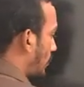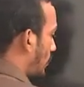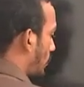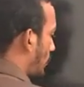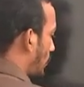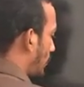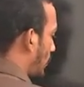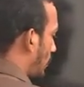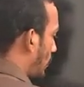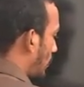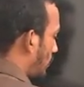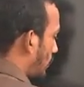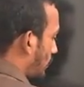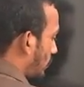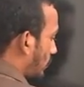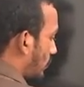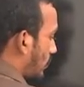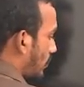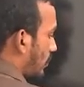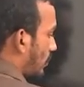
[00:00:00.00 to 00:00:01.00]
Then
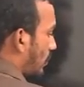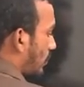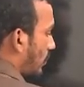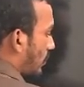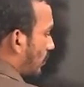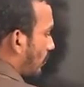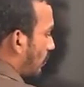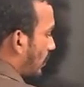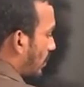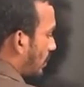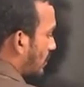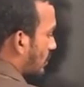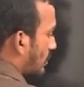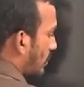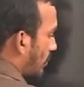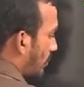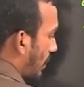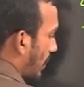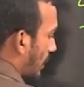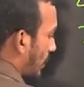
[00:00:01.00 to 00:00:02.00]
what is
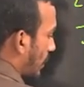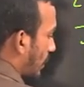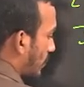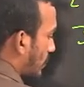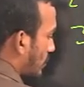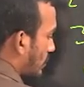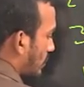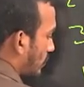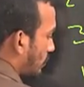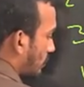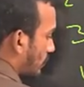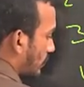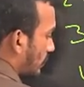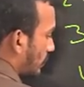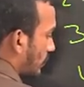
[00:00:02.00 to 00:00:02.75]
the mechanism?